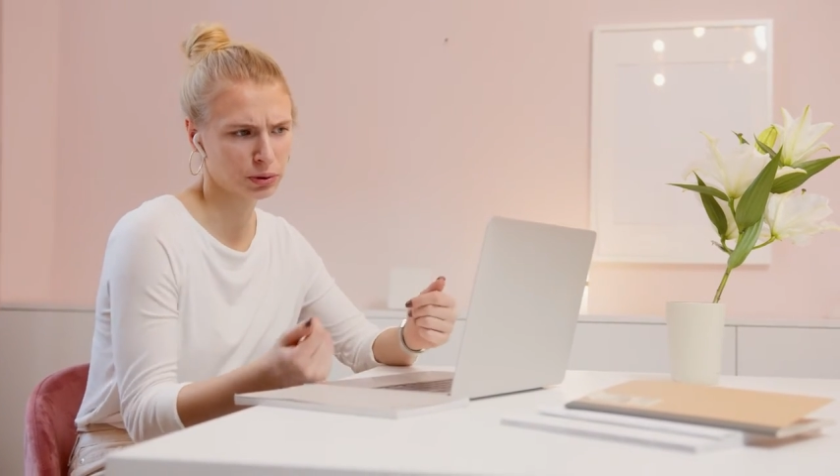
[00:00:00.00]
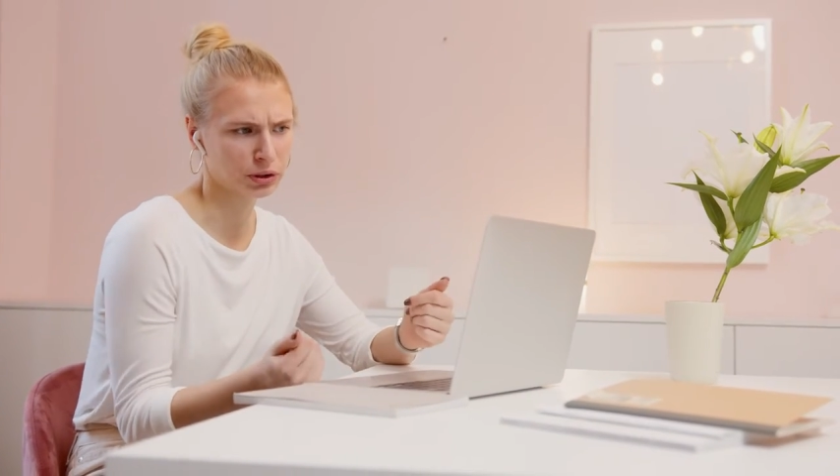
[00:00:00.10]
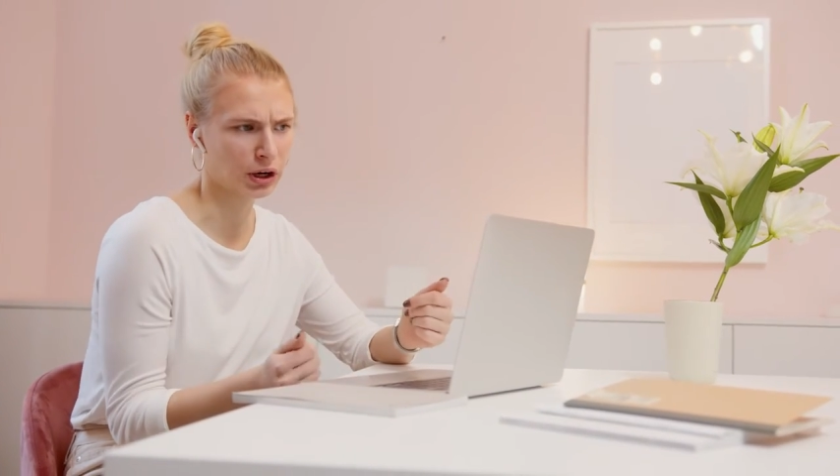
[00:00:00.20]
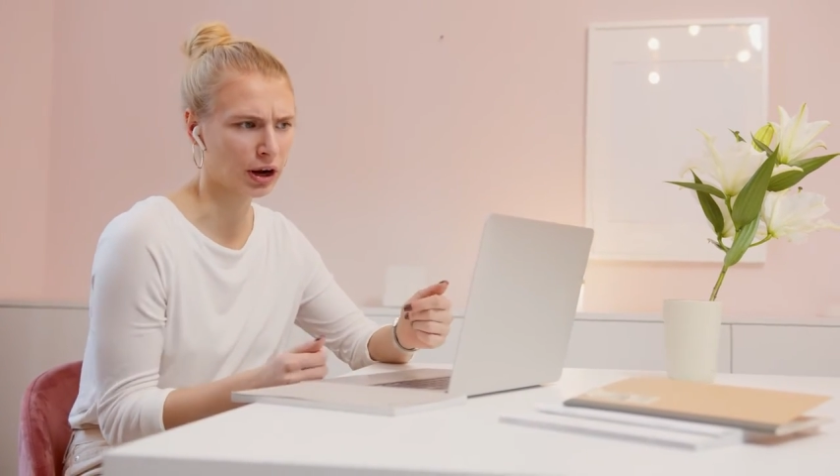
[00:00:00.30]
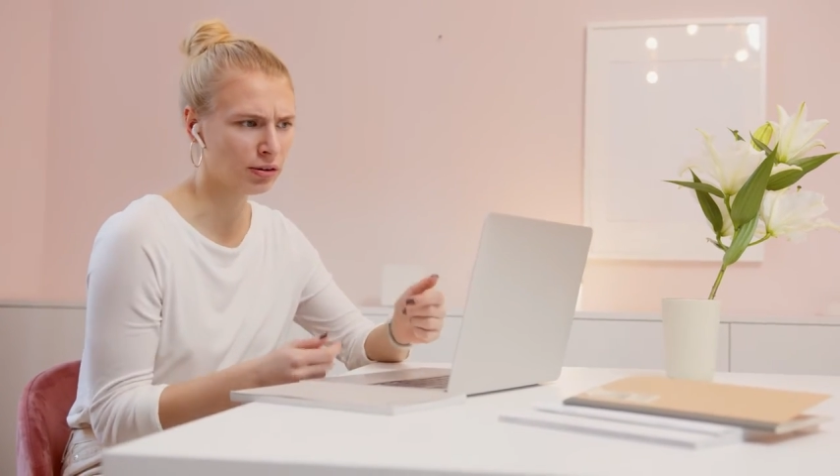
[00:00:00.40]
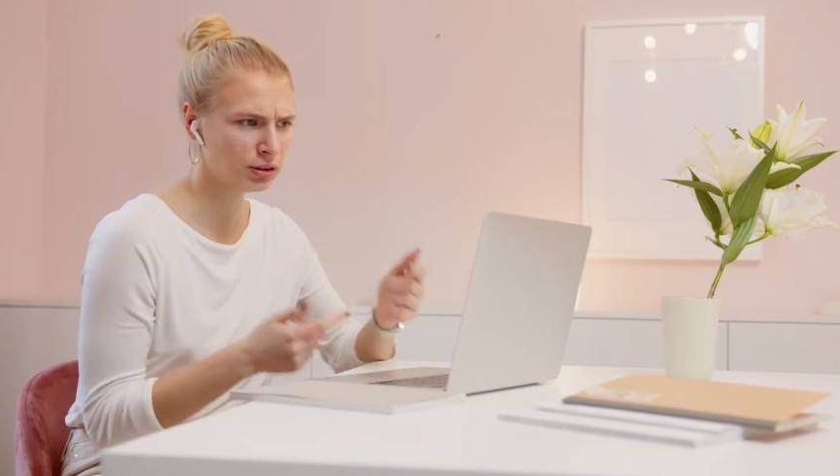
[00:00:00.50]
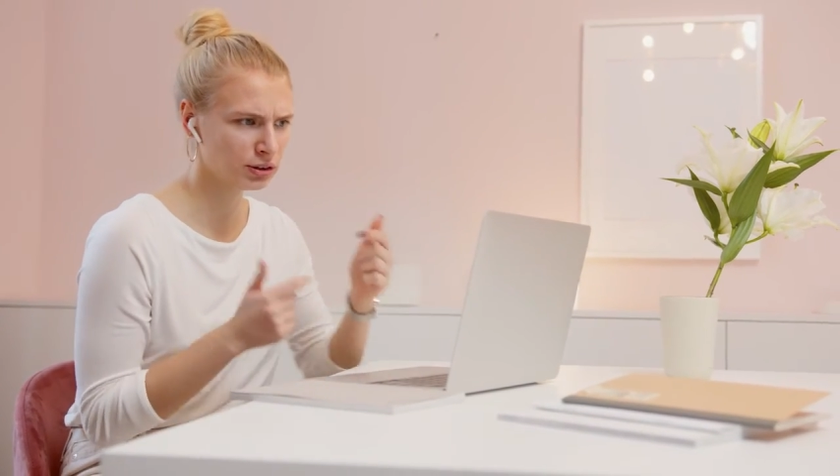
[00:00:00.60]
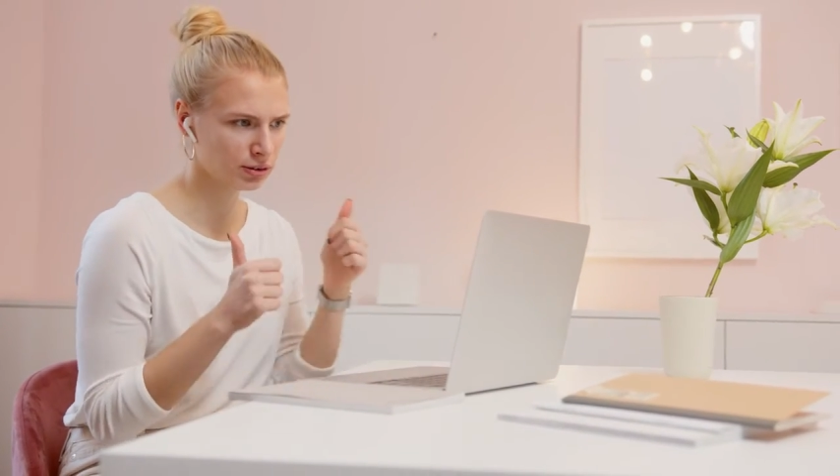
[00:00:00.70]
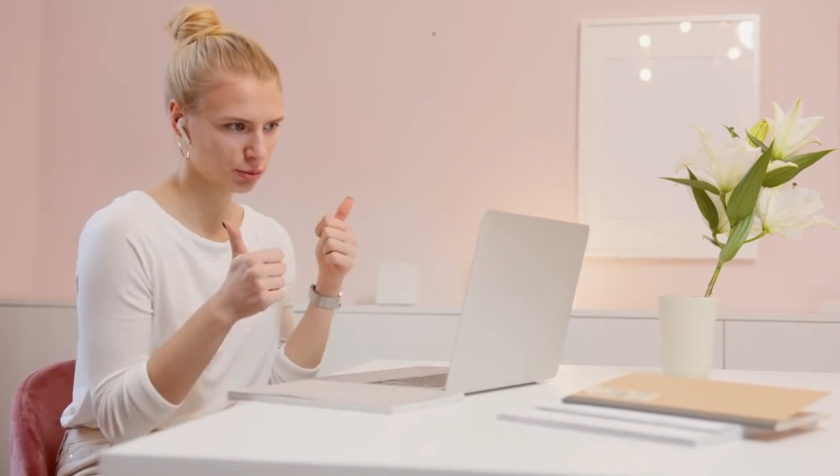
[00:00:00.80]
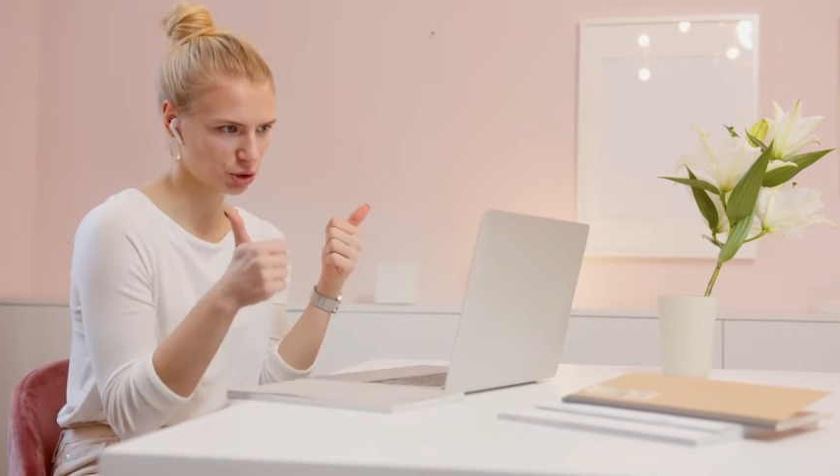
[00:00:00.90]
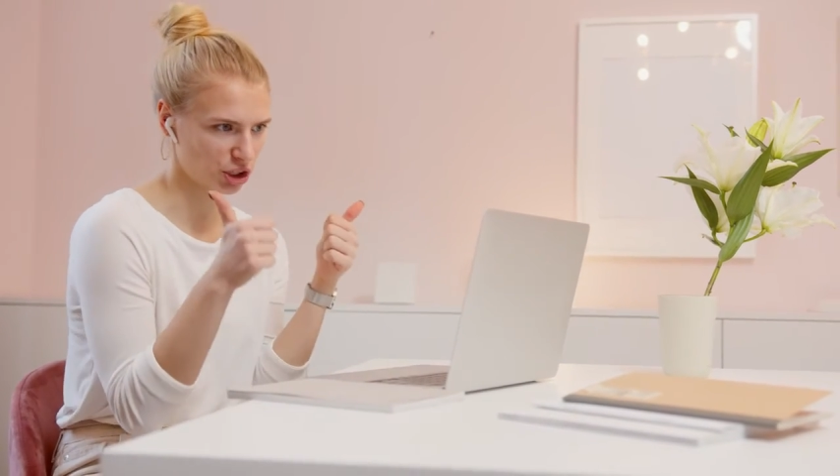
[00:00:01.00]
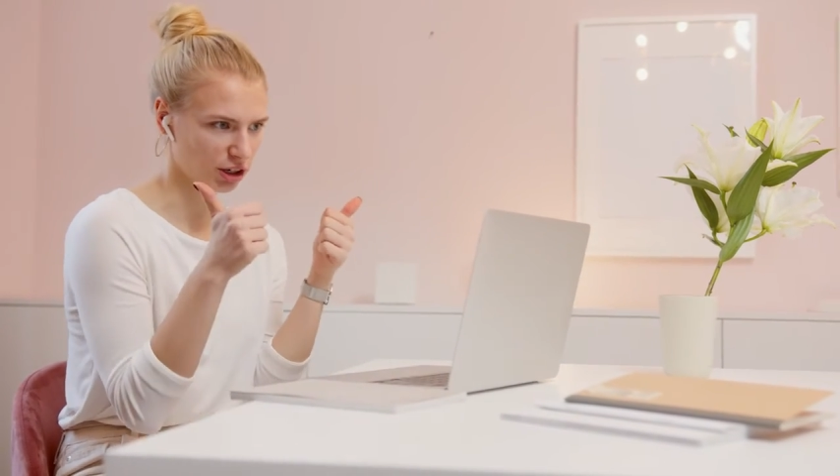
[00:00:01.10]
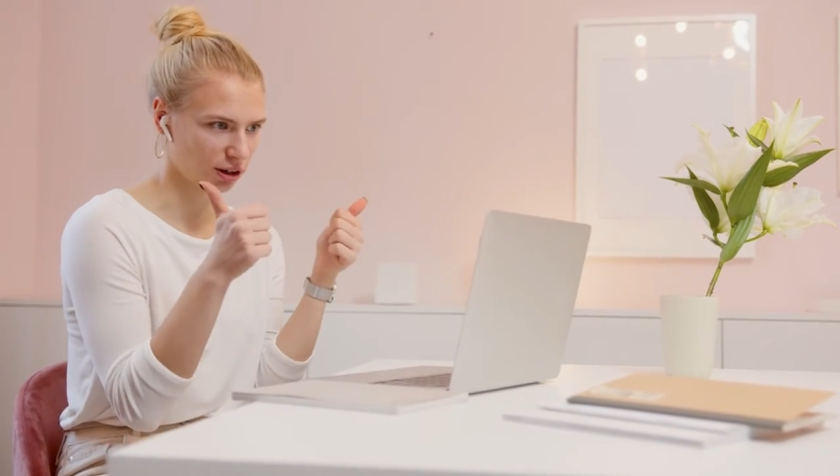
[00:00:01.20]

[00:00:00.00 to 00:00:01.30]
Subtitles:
And you guys know who you